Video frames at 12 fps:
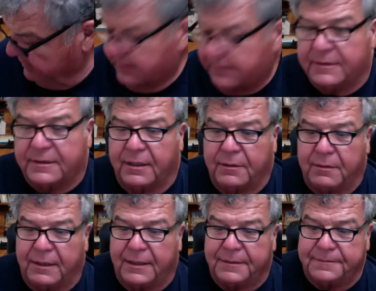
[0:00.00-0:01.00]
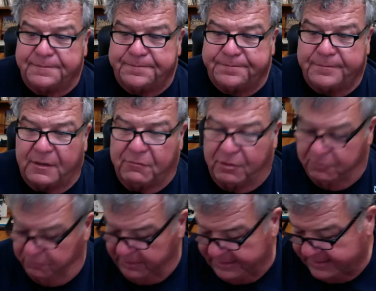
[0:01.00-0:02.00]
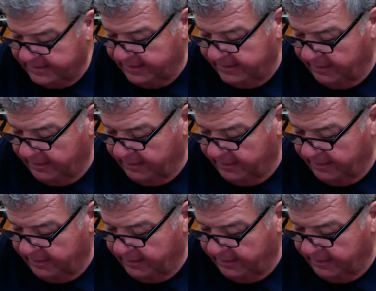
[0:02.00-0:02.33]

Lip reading: So when we signed